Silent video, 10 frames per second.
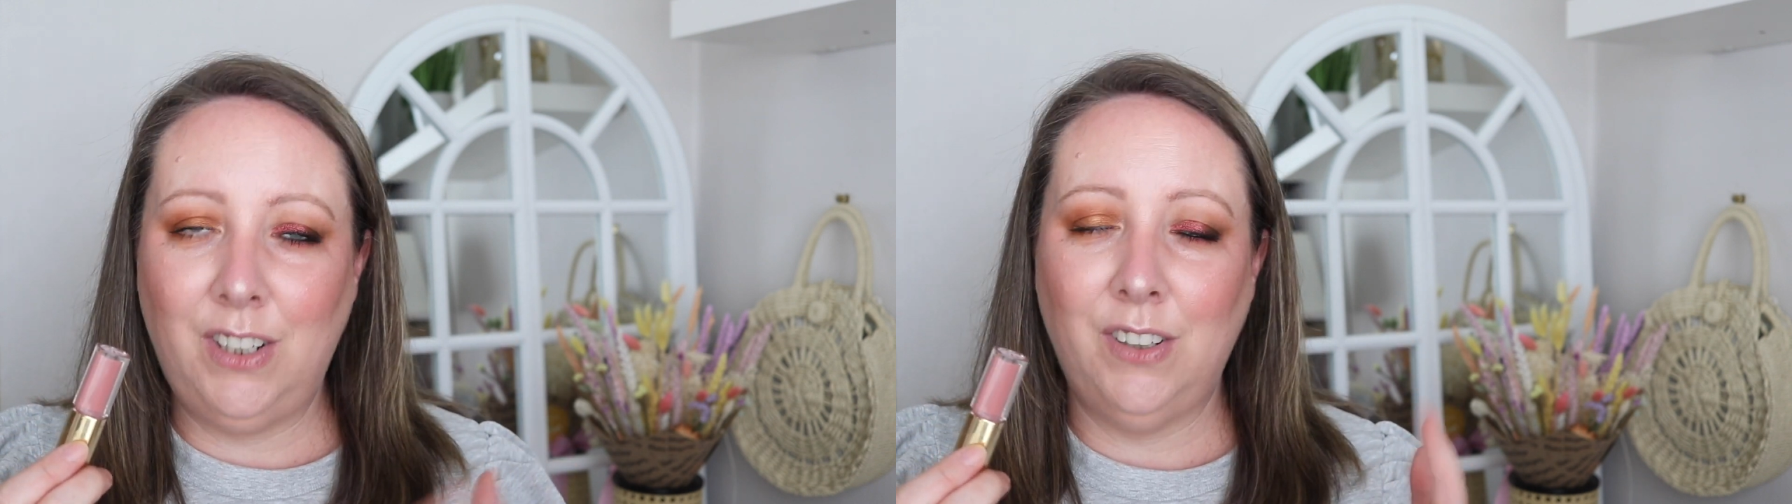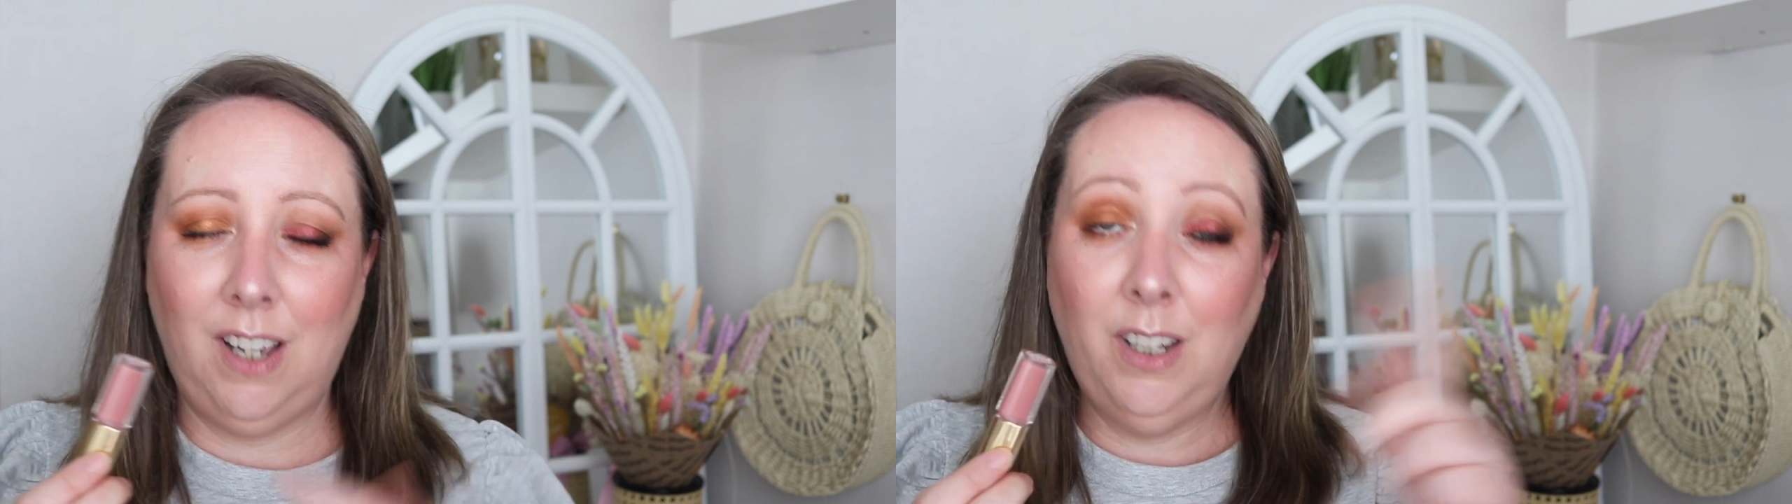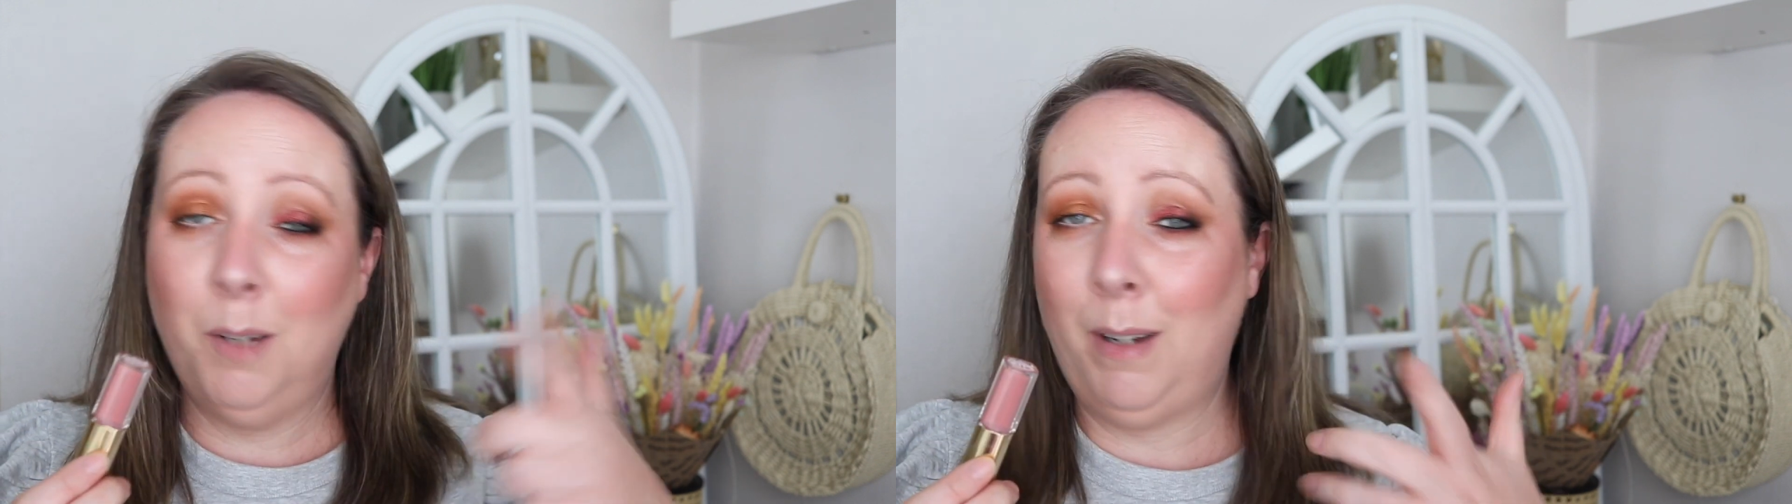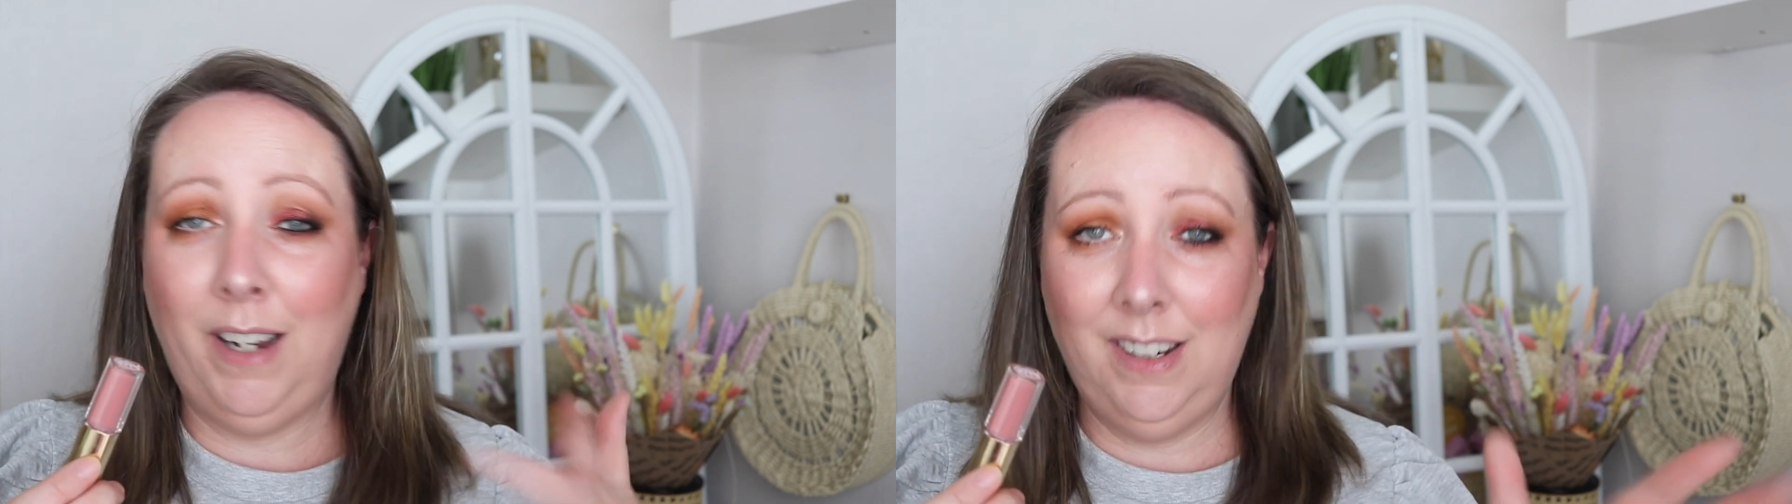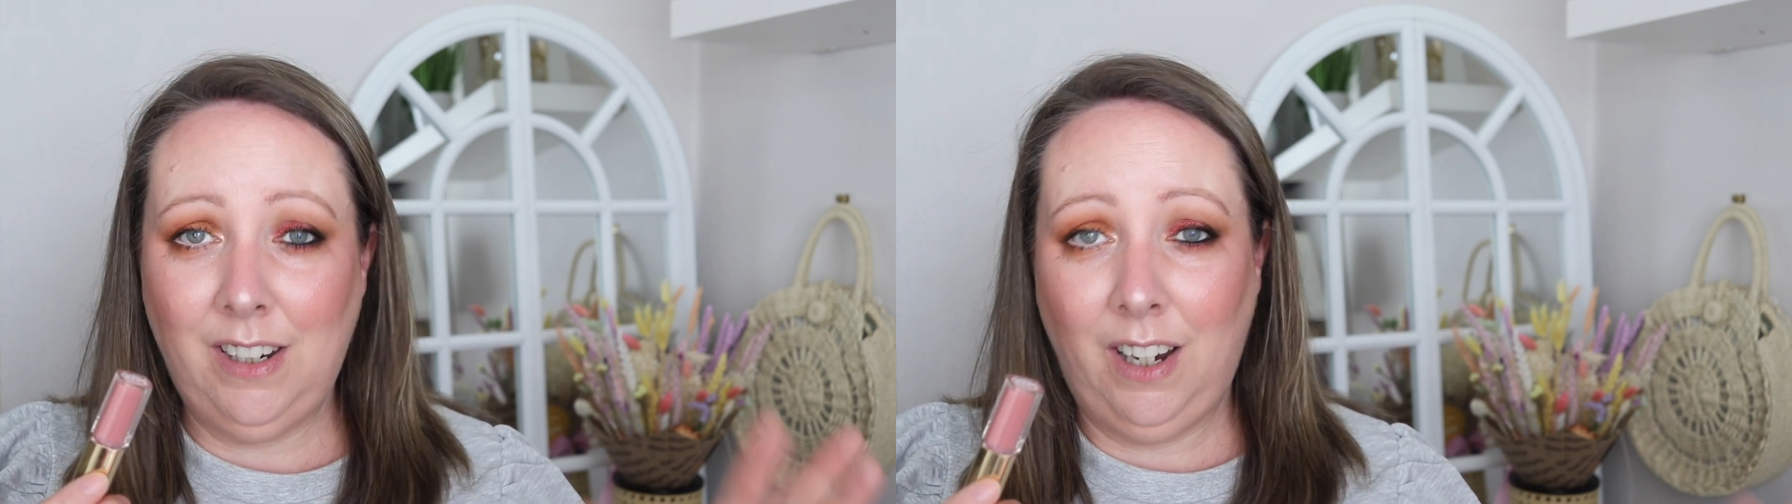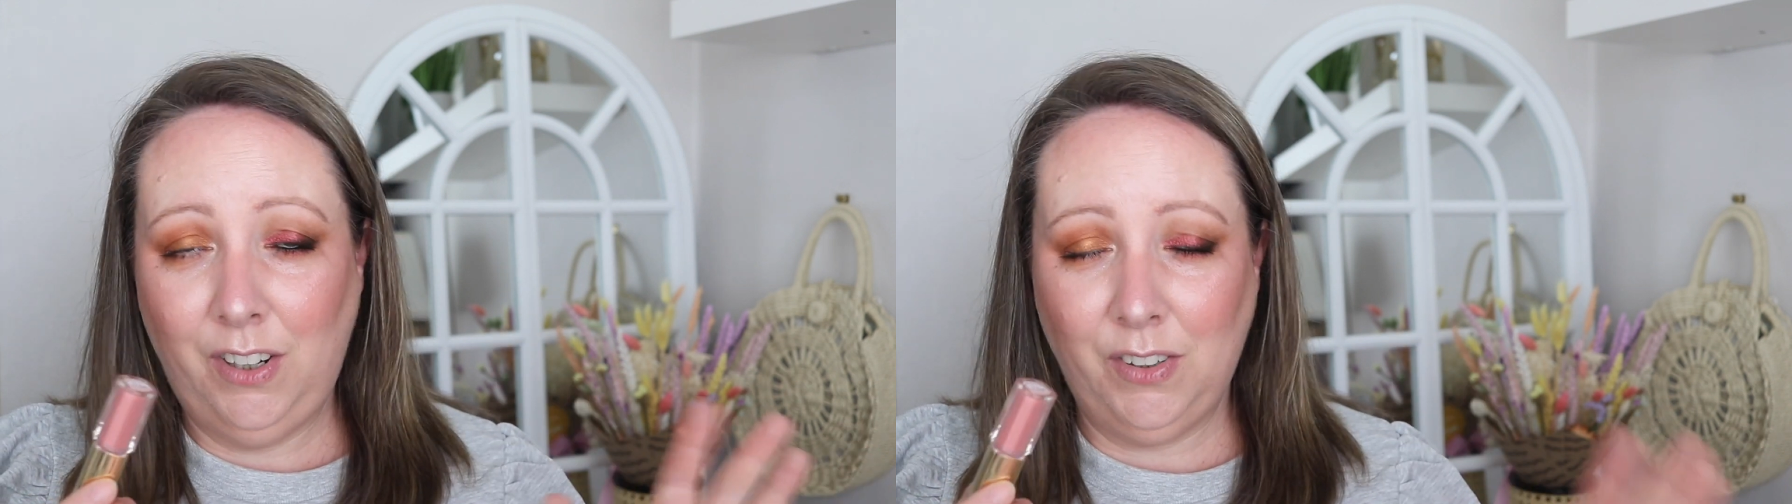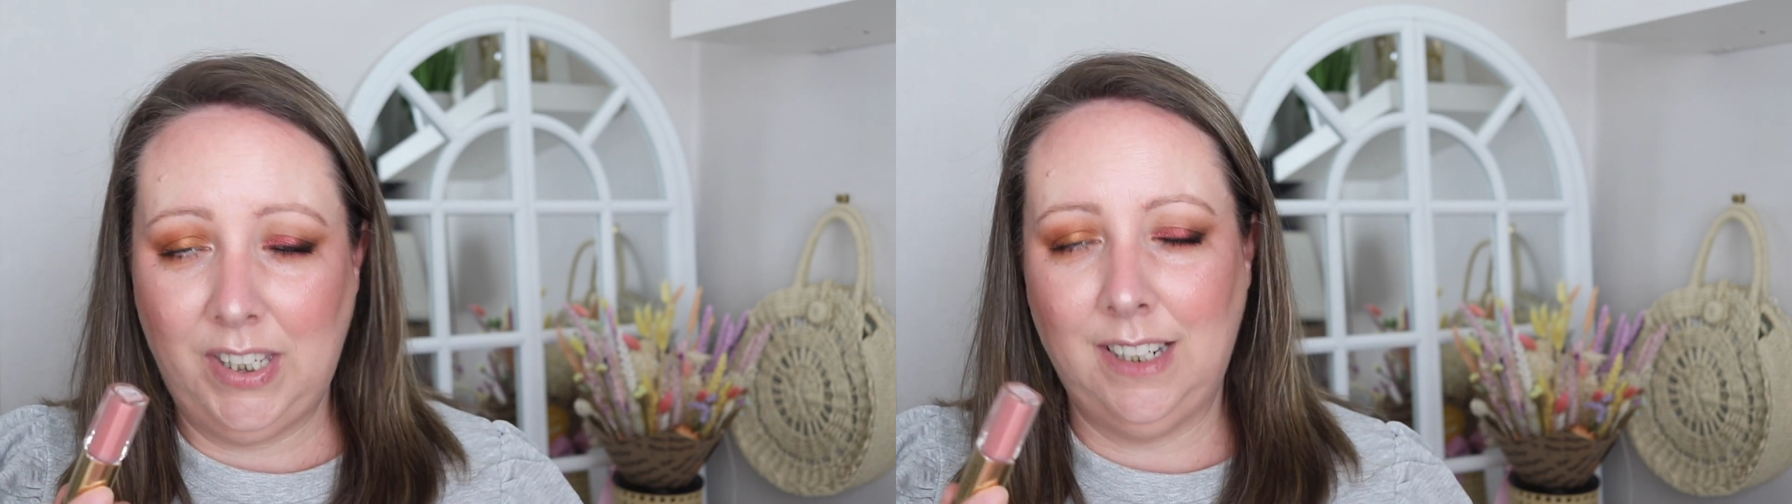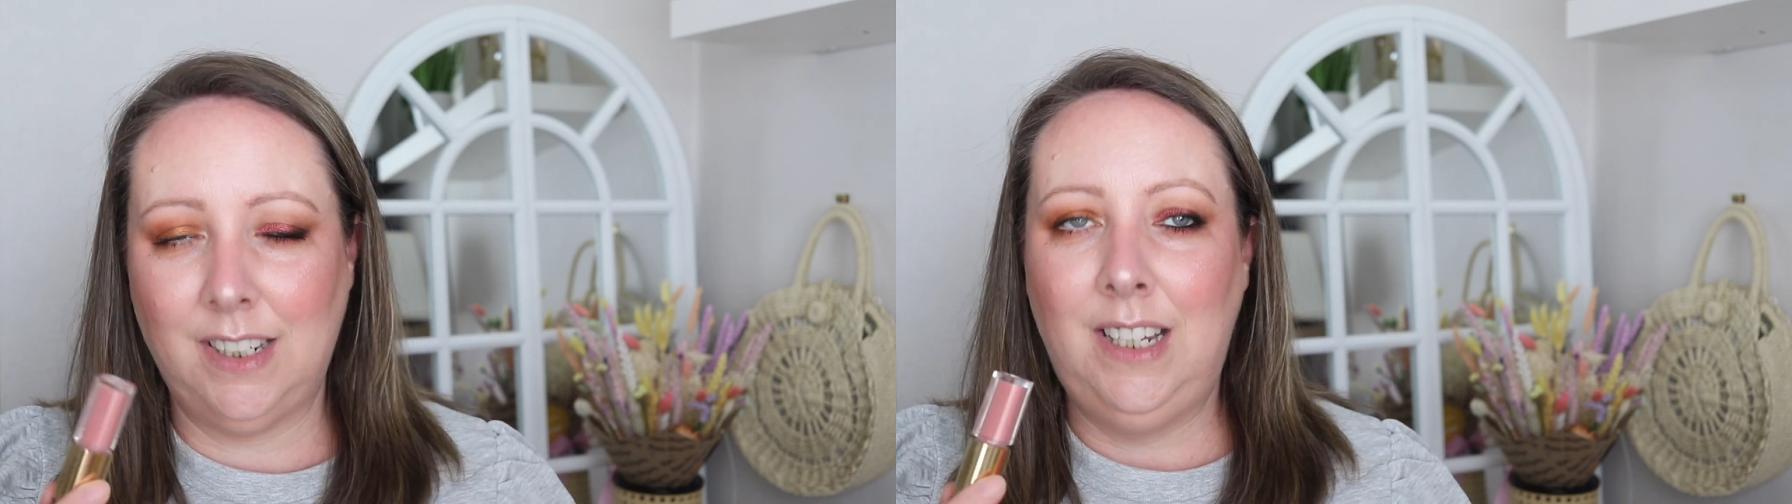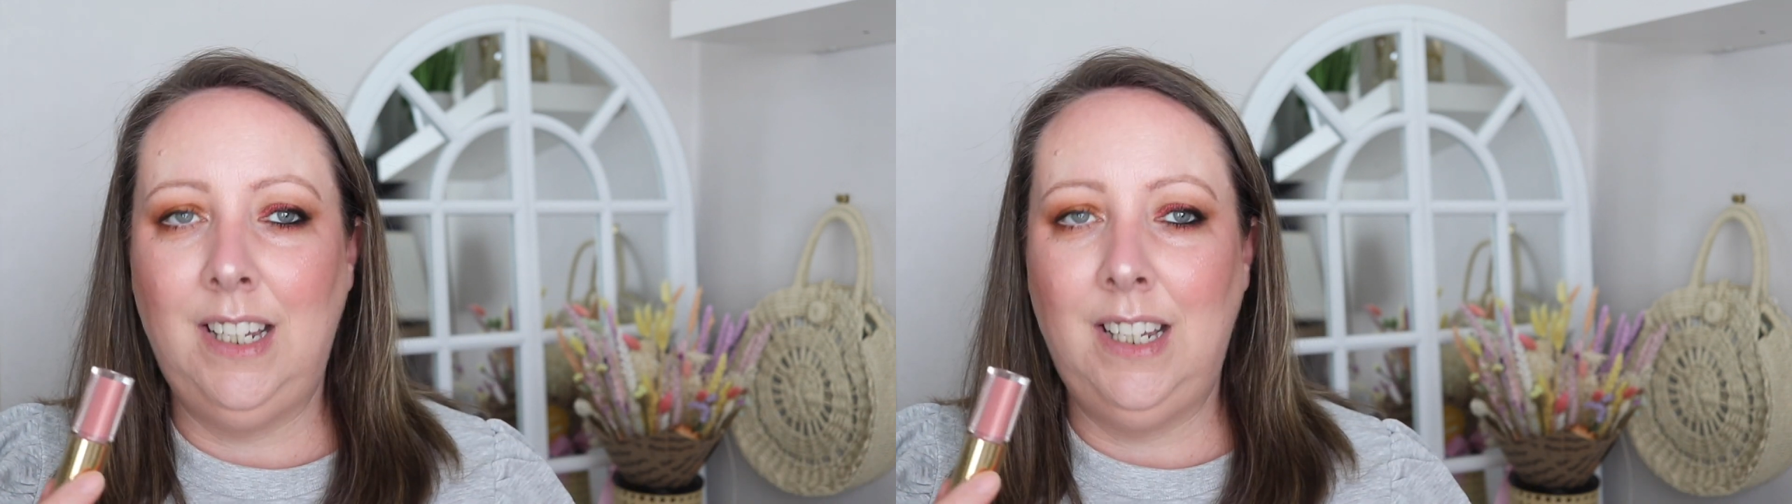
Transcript: I'm going to apply it and you'll see it.